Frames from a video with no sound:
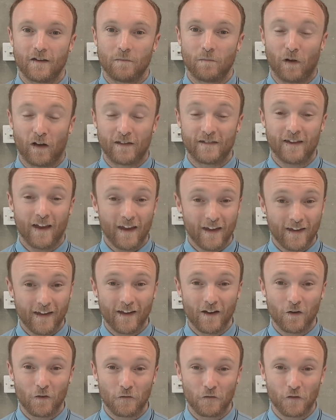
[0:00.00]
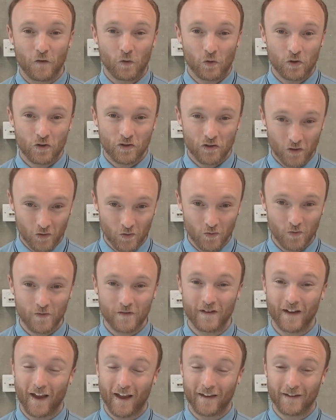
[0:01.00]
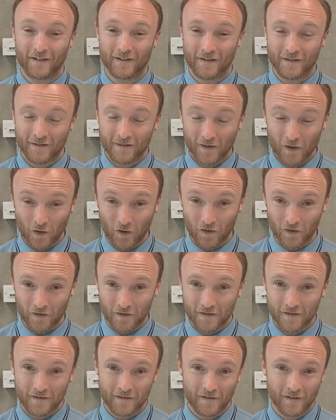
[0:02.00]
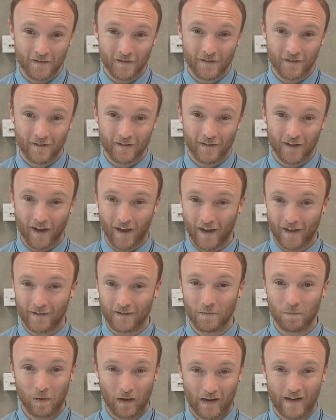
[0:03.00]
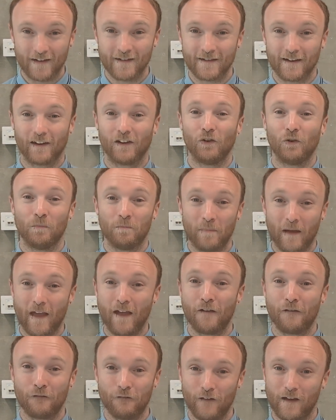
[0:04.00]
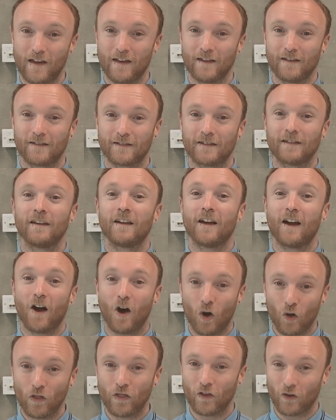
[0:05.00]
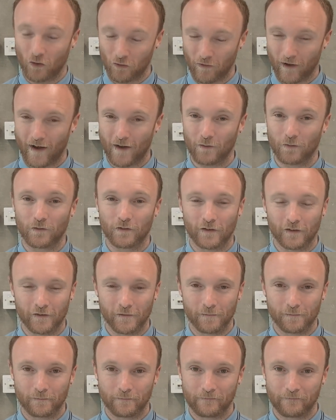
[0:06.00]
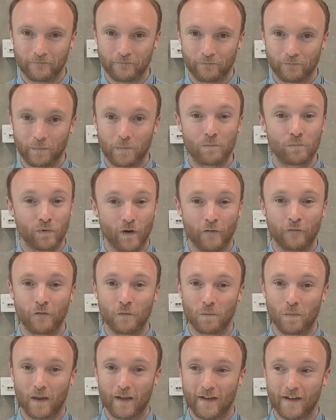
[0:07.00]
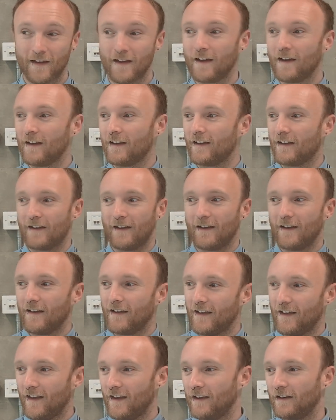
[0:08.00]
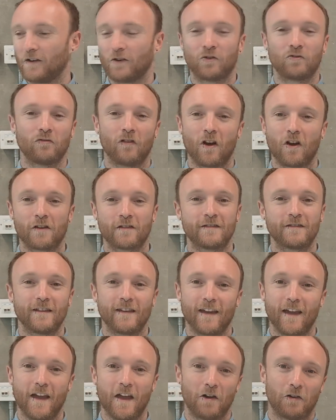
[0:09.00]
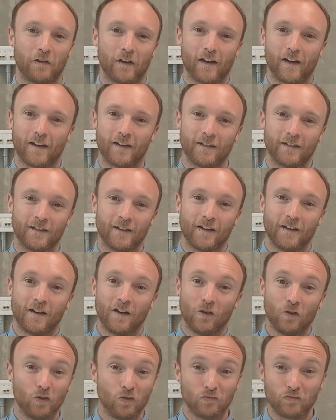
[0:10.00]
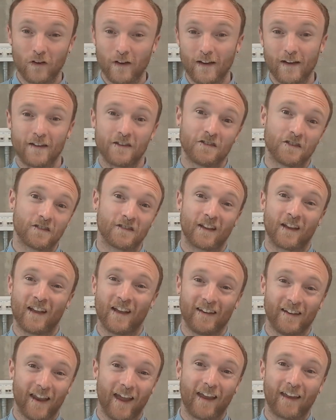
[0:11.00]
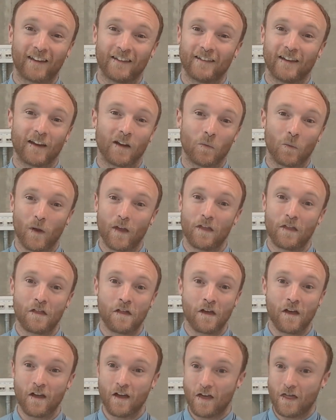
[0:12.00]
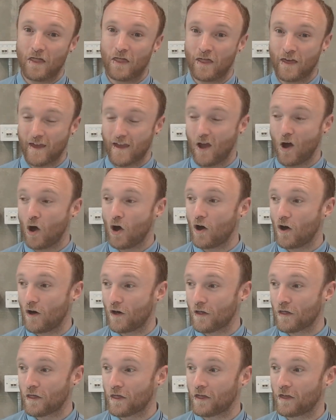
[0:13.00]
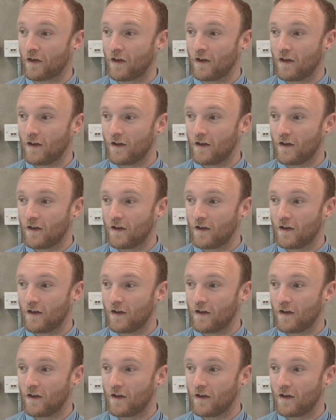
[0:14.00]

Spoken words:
by taking off your shoes and socks and placing your bare feet on the ground, preferably in a grassy area, or really just connecting with the earth.